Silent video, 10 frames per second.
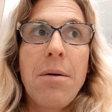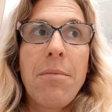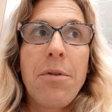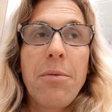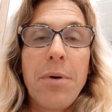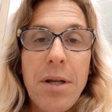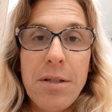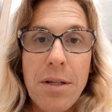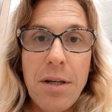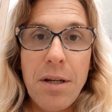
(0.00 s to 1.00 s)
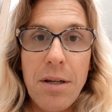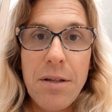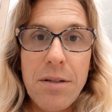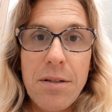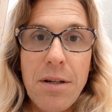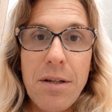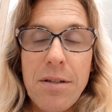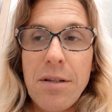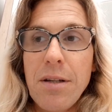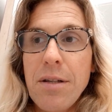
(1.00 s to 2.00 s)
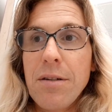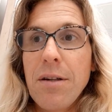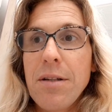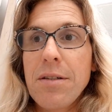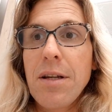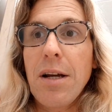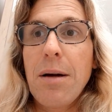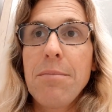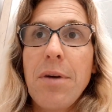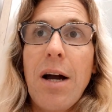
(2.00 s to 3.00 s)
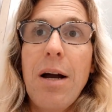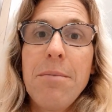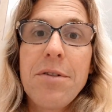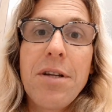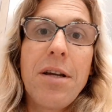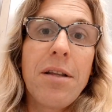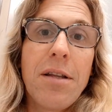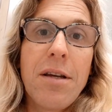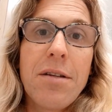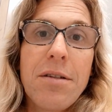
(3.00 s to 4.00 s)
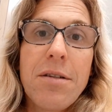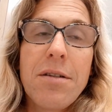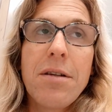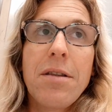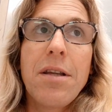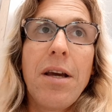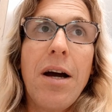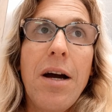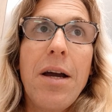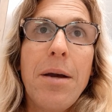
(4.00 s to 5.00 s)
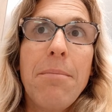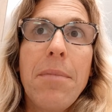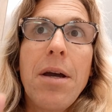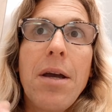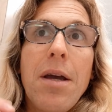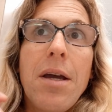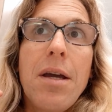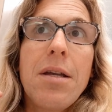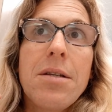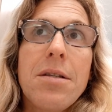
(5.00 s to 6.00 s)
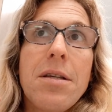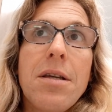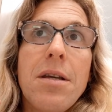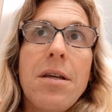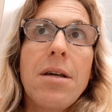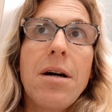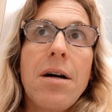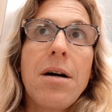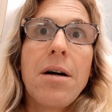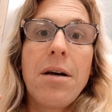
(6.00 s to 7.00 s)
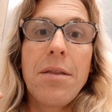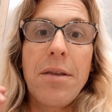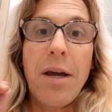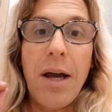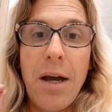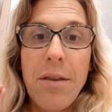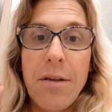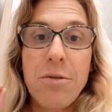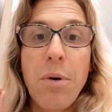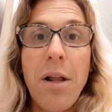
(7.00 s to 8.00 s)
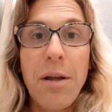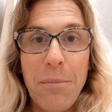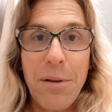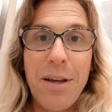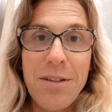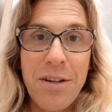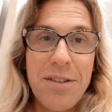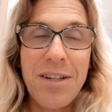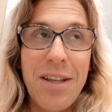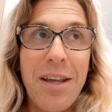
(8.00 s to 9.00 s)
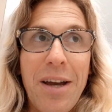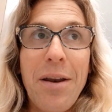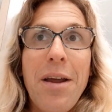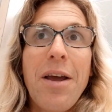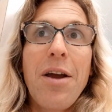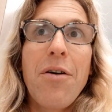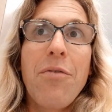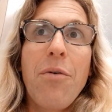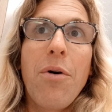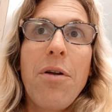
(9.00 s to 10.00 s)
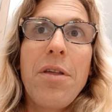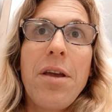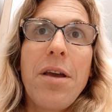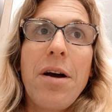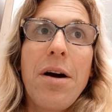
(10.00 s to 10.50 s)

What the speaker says: the reason is it's really saying I'm saying this, and the I'm is the dwelling place. I'll say that for the